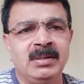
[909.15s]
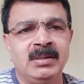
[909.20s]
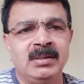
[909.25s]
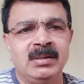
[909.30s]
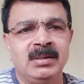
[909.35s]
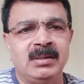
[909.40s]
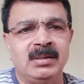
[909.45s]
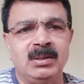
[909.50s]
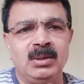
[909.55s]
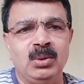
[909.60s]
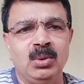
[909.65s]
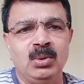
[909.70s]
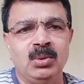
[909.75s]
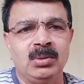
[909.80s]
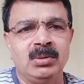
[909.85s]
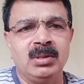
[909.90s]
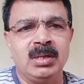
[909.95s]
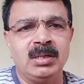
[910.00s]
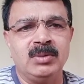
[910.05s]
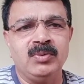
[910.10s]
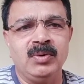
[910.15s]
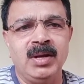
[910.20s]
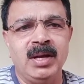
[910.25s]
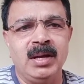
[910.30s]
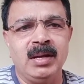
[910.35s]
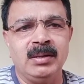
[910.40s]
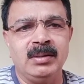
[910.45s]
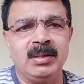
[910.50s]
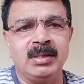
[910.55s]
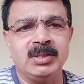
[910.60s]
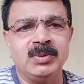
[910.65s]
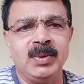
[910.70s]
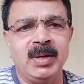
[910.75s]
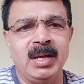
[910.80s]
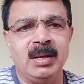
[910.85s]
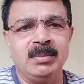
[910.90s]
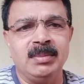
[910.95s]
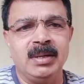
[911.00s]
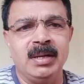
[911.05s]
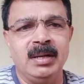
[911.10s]
That's why I'm
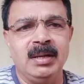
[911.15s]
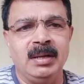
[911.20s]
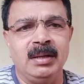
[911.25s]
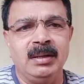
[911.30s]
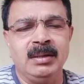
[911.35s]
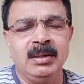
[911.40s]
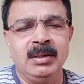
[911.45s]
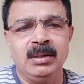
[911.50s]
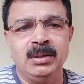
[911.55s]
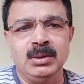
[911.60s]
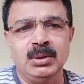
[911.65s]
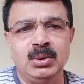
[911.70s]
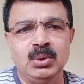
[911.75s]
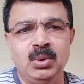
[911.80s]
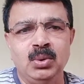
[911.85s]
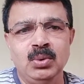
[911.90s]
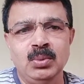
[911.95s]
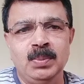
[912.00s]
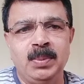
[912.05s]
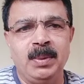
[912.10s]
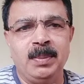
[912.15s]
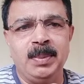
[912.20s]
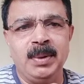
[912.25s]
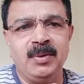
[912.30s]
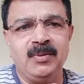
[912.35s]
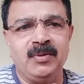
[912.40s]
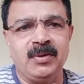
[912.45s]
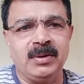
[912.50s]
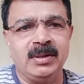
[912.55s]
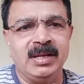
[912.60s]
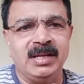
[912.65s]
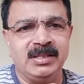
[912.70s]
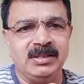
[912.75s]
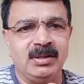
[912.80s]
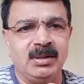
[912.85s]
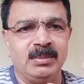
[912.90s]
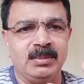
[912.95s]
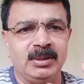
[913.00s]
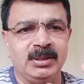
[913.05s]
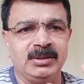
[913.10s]
telling. Don't prepare for the
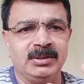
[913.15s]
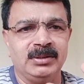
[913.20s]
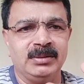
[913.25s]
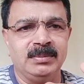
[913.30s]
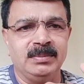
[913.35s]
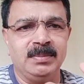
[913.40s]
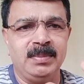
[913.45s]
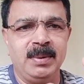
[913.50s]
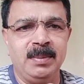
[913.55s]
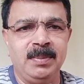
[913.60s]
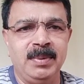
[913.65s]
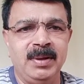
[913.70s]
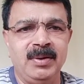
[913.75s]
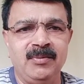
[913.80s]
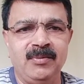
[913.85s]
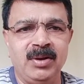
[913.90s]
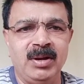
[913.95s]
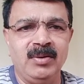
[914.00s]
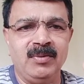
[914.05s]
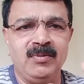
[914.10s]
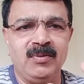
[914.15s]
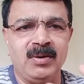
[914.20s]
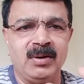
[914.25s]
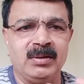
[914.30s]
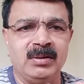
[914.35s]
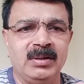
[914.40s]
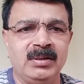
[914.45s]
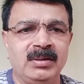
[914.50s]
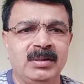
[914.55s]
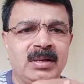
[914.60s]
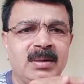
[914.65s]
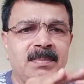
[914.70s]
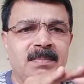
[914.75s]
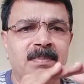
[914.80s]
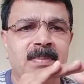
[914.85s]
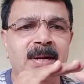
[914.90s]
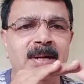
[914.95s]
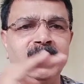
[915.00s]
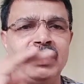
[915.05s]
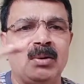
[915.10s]
examination. Prepare well for that
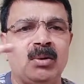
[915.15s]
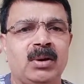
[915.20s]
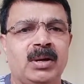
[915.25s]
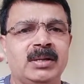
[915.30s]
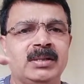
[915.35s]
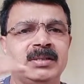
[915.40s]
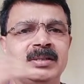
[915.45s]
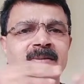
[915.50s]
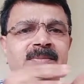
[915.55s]
complete knowledge.